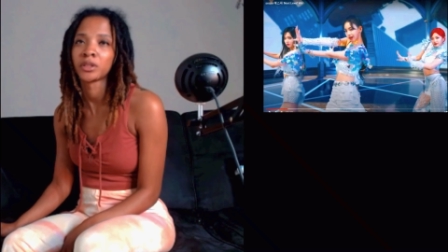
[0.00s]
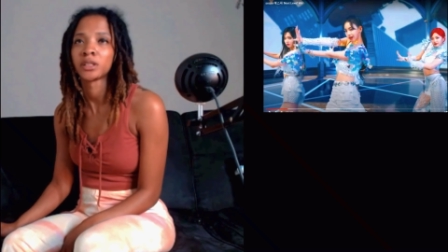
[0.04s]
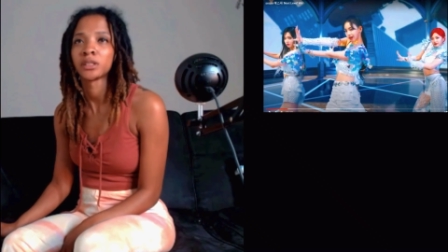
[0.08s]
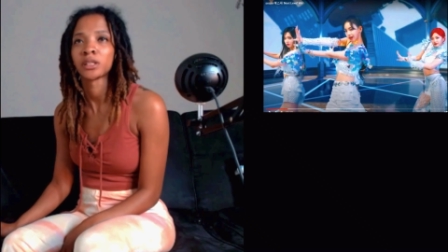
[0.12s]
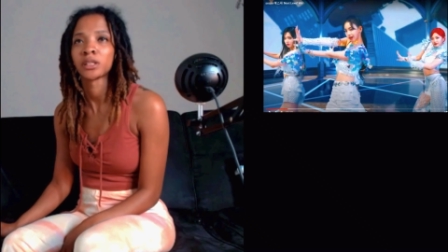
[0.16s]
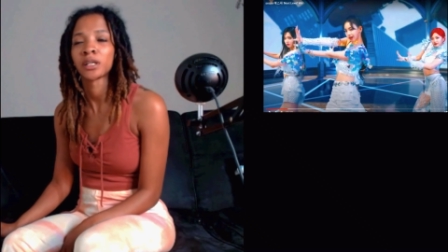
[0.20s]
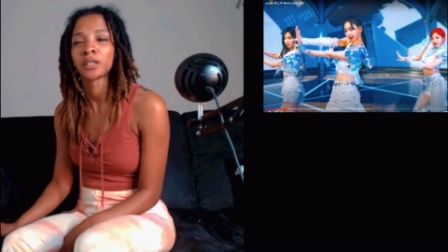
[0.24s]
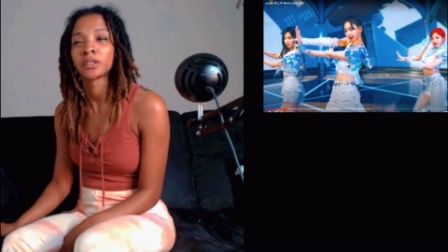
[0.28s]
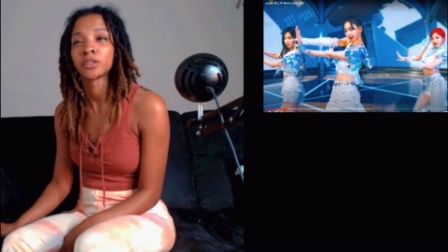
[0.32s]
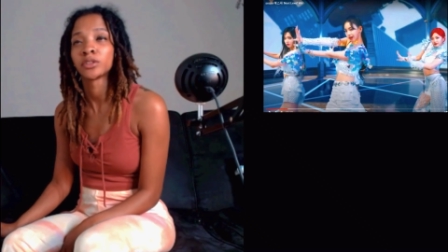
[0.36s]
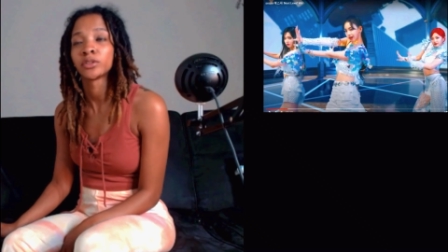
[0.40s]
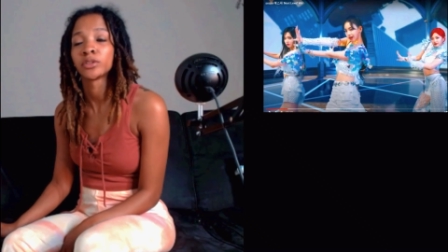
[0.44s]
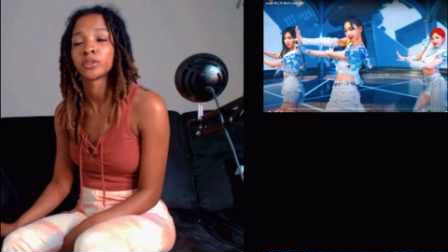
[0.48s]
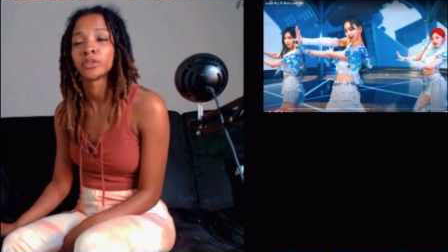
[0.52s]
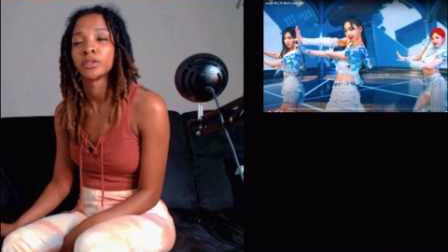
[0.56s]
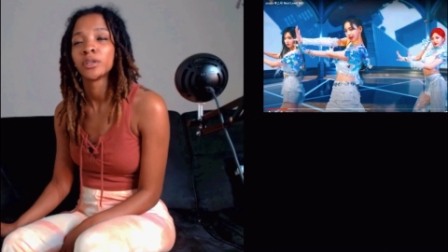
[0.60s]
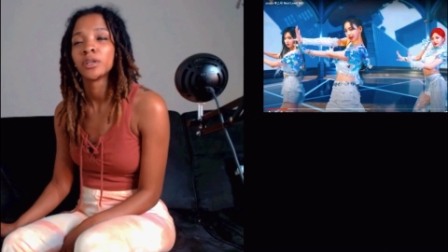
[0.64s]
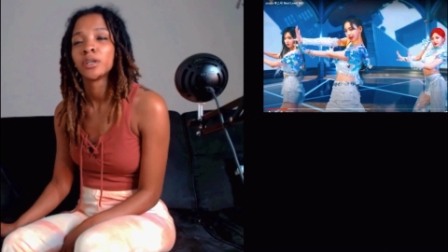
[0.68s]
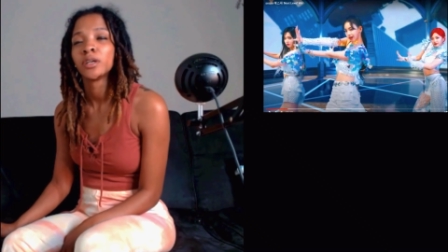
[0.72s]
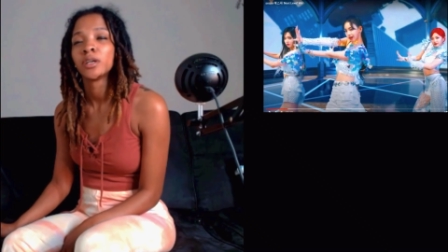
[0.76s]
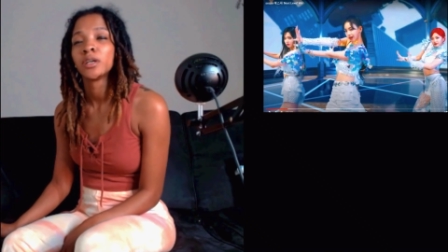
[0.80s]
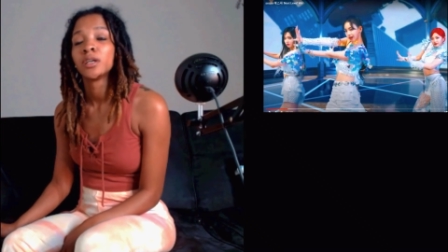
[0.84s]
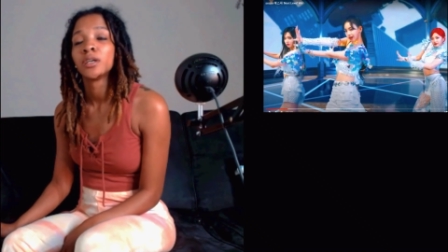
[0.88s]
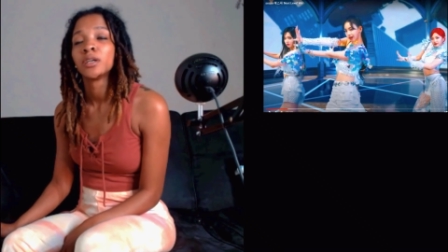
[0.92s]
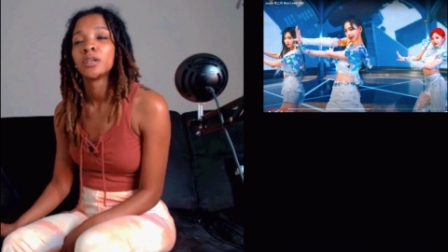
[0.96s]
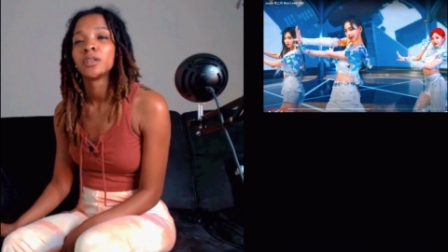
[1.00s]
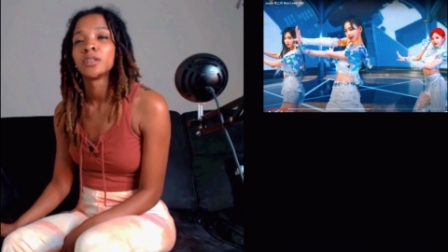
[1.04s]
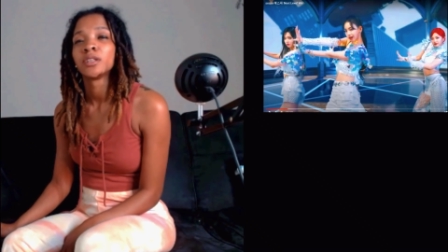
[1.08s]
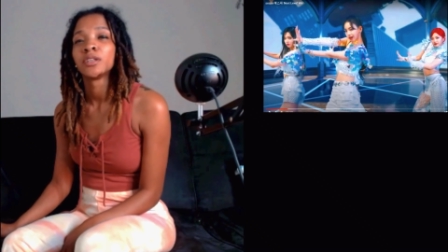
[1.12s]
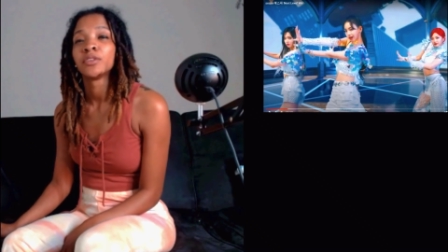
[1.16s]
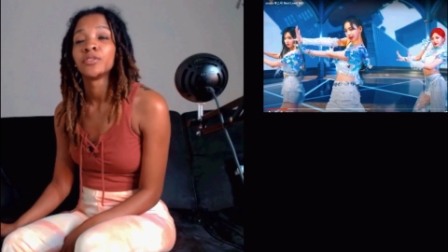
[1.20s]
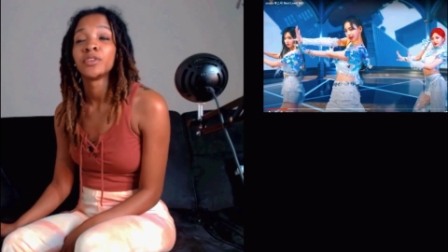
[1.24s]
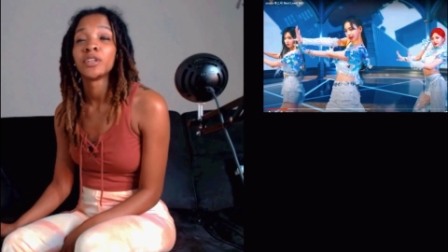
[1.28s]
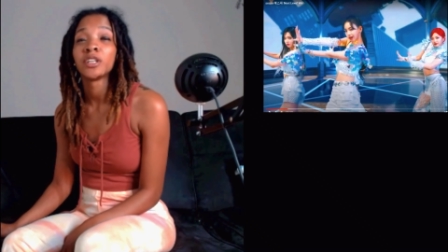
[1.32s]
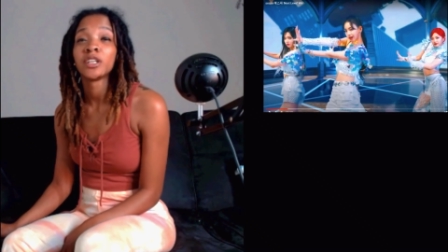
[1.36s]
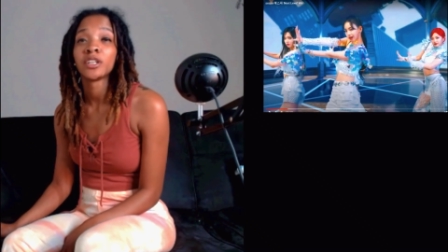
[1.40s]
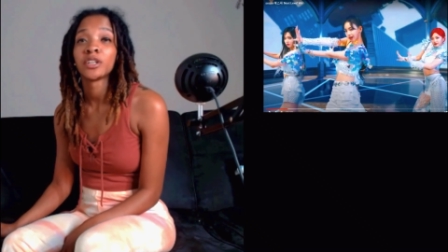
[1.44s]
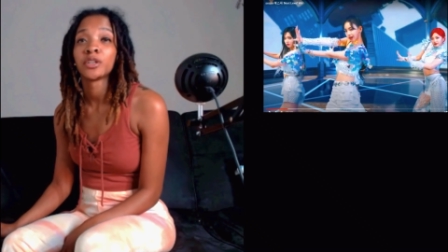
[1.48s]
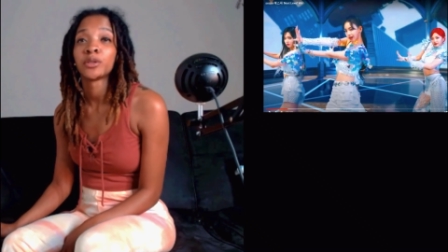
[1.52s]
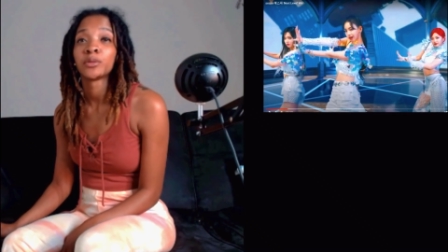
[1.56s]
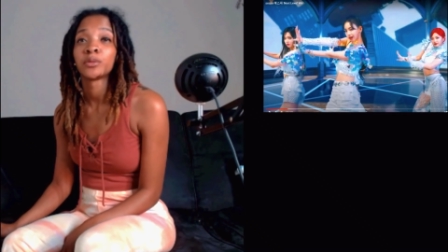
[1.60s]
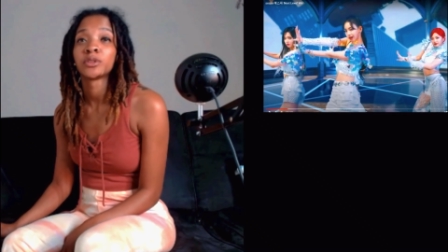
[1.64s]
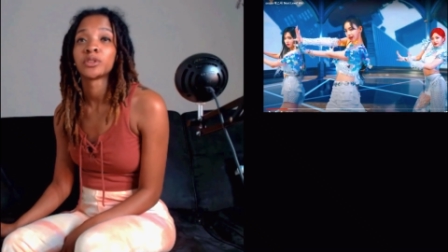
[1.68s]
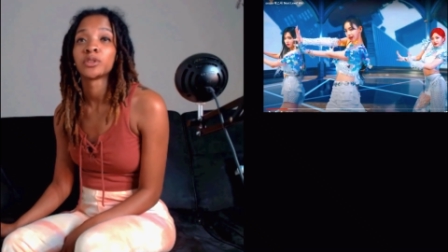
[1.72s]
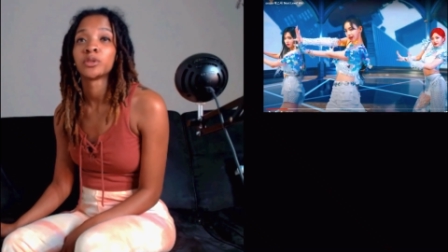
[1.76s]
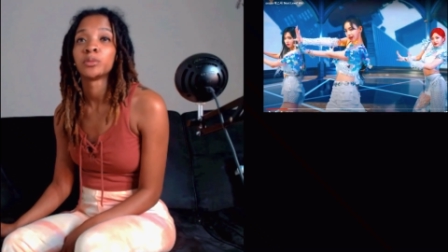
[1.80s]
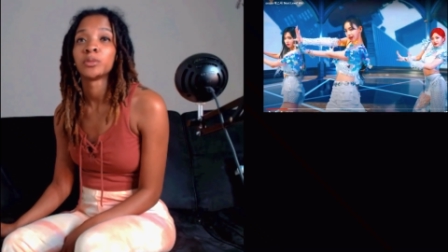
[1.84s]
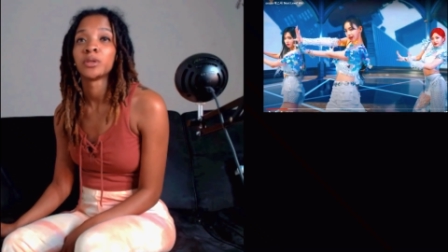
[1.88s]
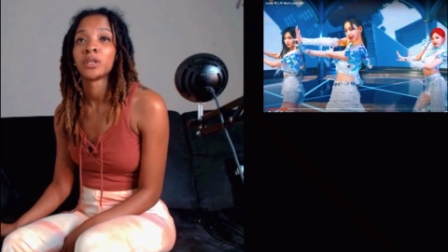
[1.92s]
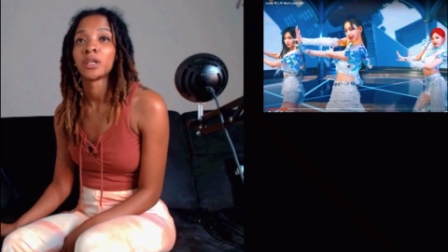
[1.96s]
because I thought the video
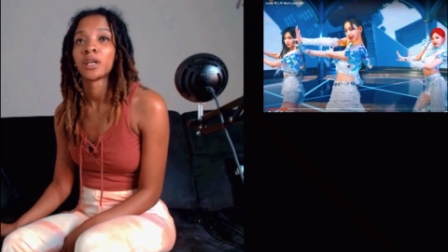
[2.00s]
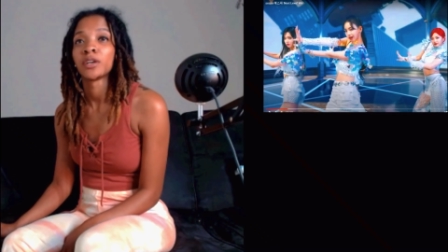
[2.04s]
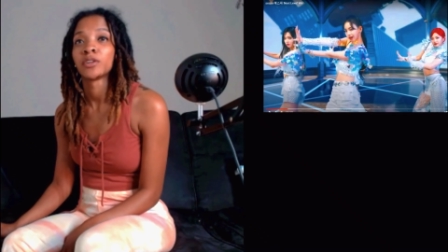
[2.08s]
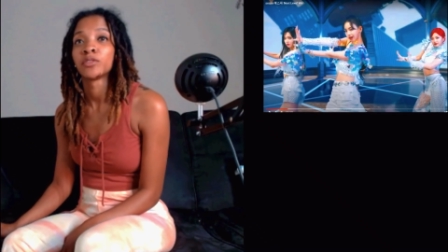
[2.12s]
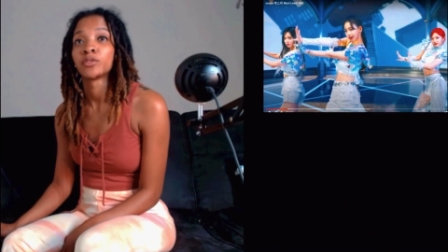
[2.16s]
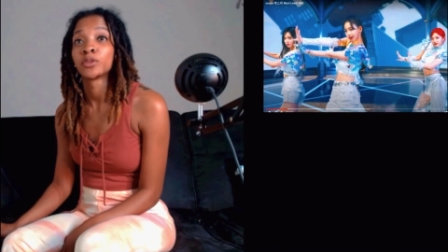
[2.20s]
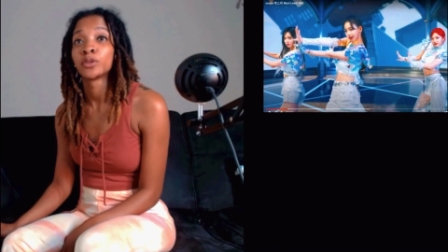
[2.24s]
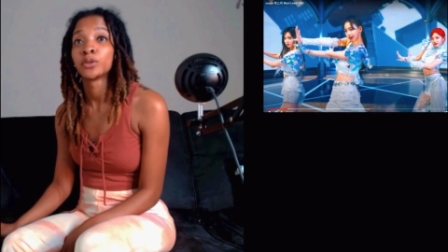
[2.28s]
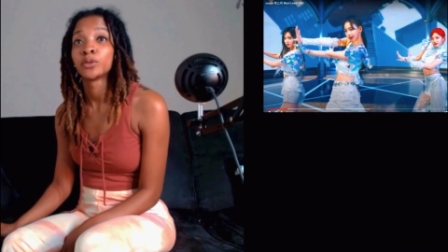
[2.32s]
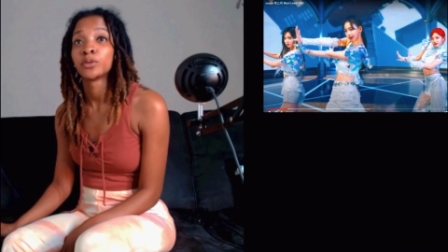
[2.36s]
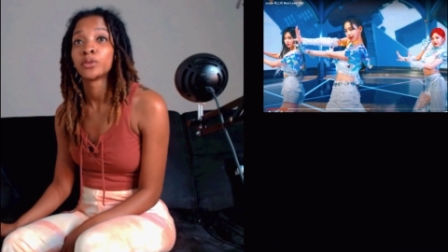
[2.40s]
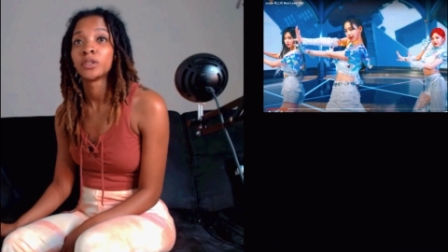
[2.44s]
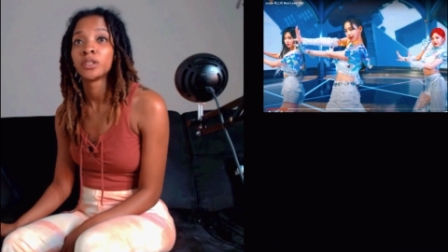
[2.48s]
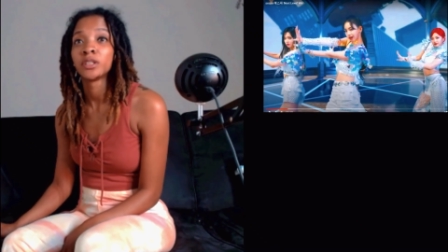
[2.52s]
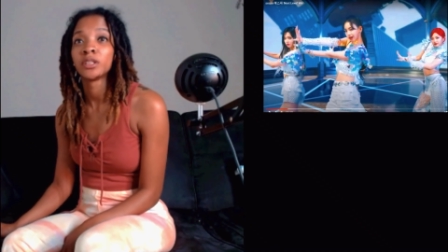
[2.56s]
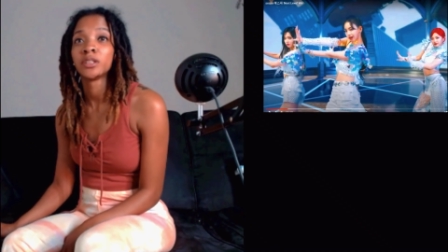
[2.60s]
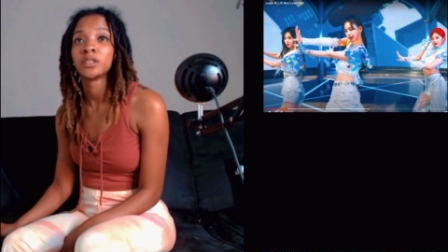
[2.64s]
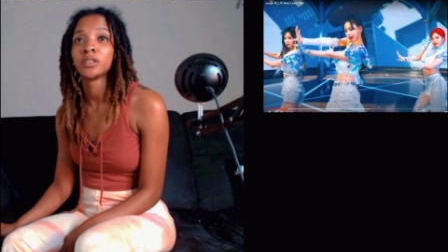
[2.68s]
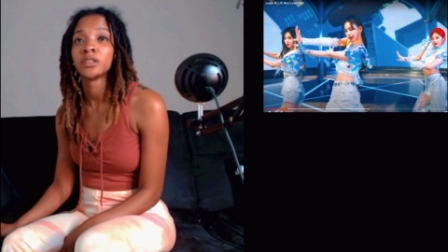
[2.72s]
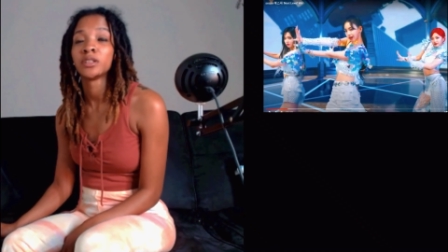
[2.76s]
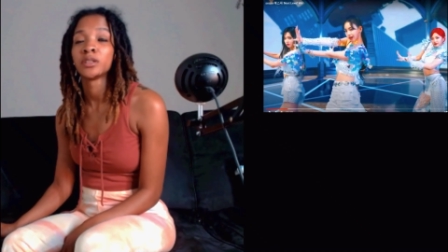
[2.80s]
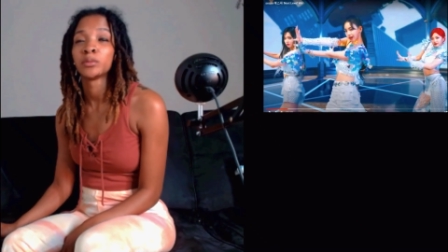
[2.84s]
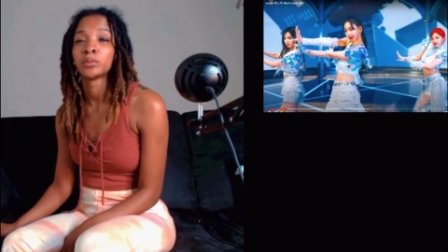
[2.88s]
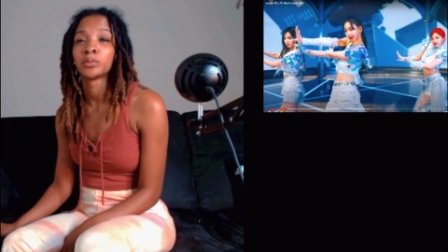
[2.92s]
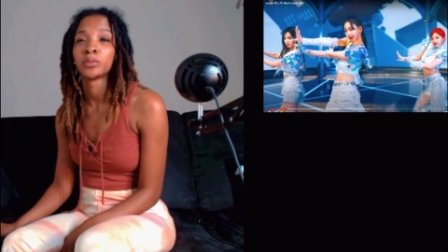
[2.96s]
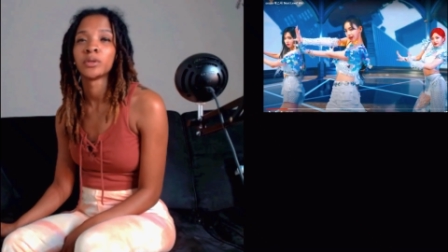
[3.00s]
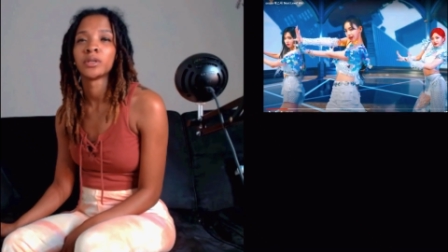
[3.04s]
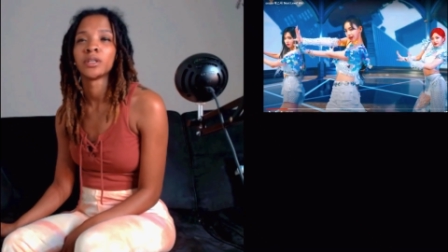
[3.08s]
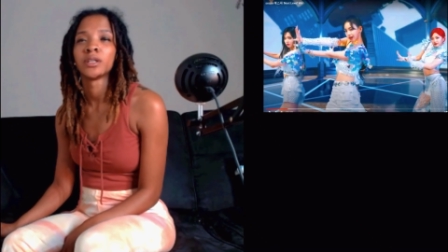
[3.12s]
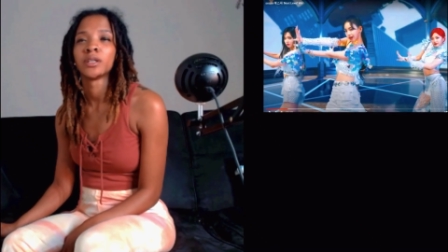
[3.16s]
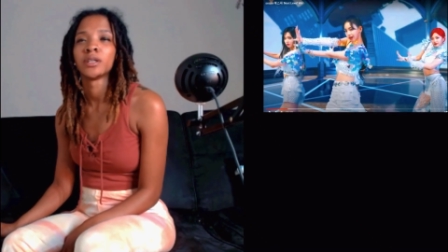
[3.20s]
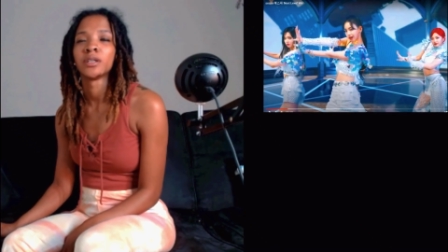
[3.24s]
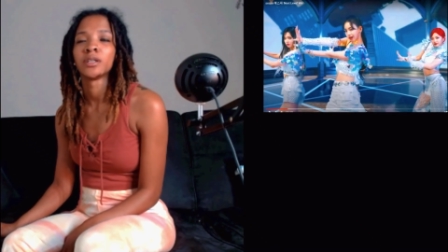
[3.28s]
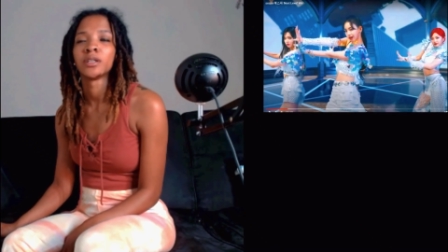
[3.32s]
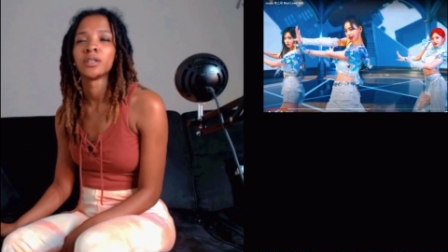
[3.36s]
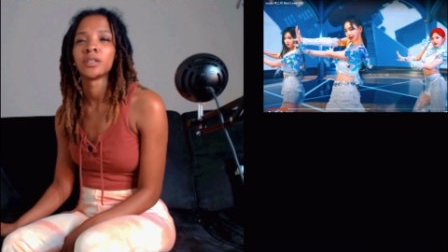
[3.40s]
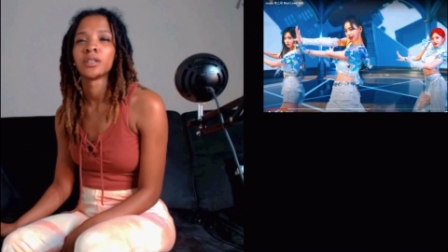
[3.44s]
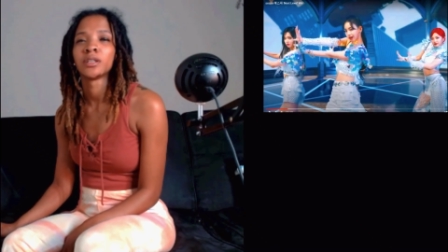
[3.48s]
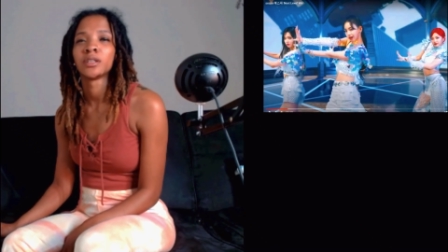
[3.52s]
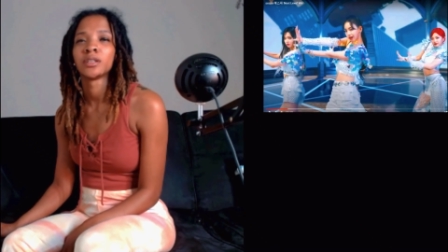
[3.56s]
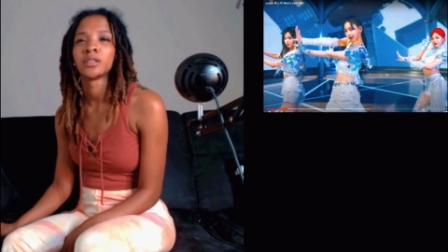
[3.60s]
was gonna be like real good, but